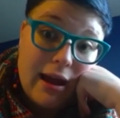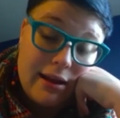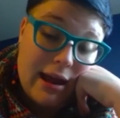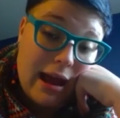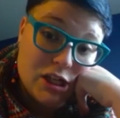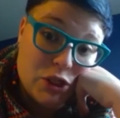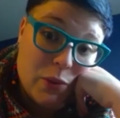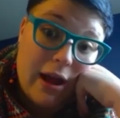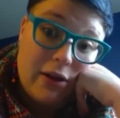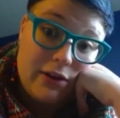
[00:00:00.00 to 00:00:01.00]
in
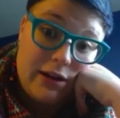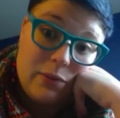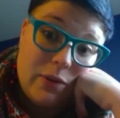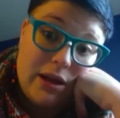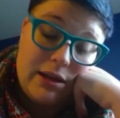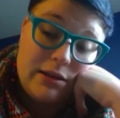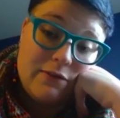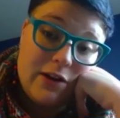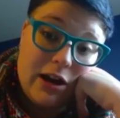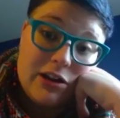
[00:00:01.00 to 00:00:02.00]
actuality, when
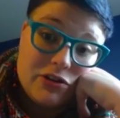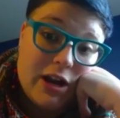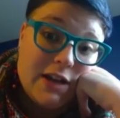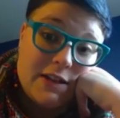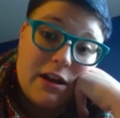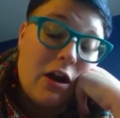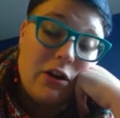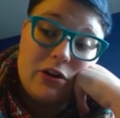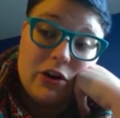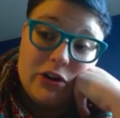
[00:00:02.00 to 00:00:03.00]
Farrah tries it
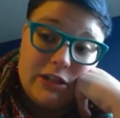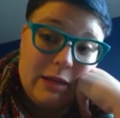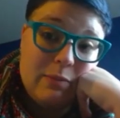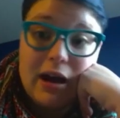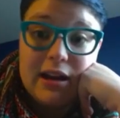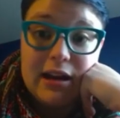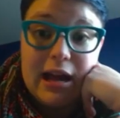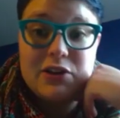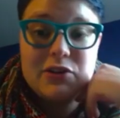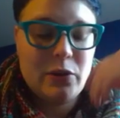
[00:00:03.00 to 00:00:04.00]
on her teapot, it
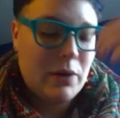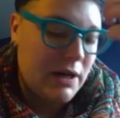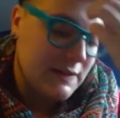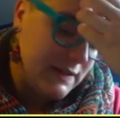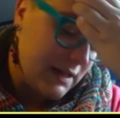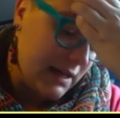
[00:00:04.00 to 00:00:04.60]
actually works.